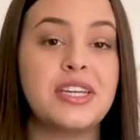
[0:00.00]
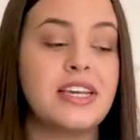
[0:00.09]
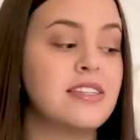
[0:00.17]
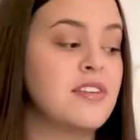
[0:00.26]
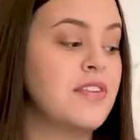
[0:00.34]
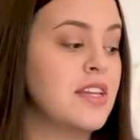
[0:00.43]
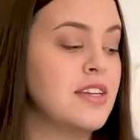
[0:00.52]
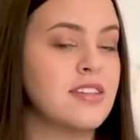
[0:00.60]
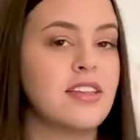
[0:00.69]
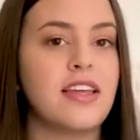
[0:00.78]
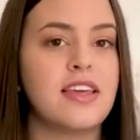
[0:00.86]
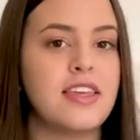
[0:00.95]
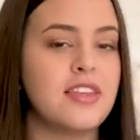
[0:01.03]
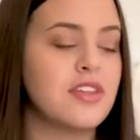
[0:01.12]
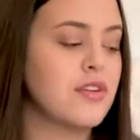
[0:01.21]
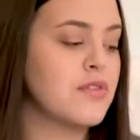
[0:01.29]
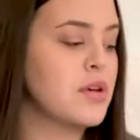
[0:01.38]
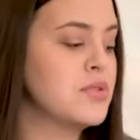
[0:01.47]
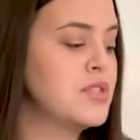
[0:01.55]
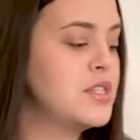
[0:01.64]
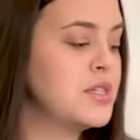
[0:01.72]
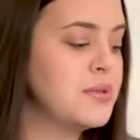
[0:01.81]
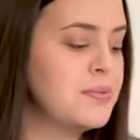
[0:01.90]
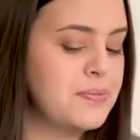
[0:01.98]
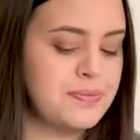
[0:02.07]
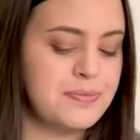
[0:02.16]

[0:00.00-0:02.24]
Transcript: in case if he doesn't like either of those two.